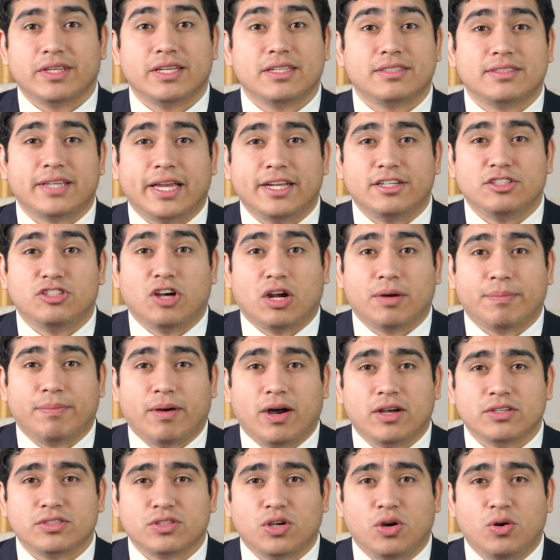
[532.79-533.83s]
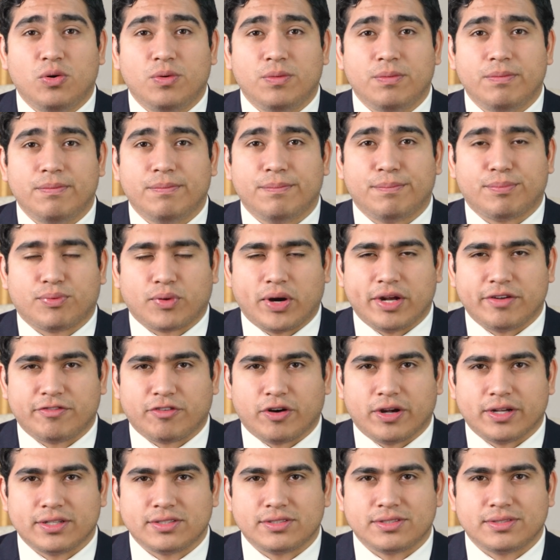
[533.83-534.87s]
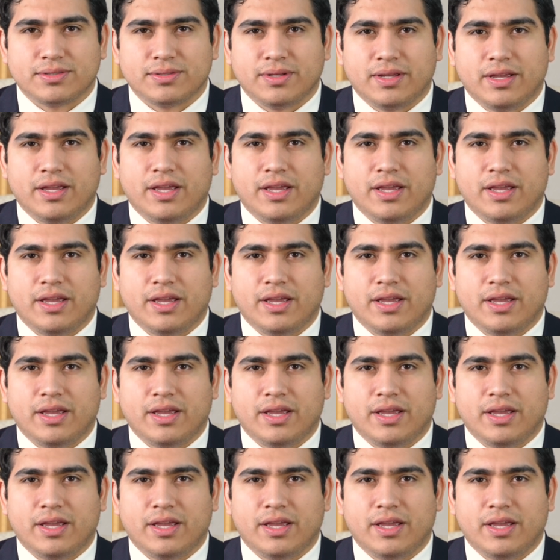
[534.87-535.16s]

St. John Bosco, pray for us.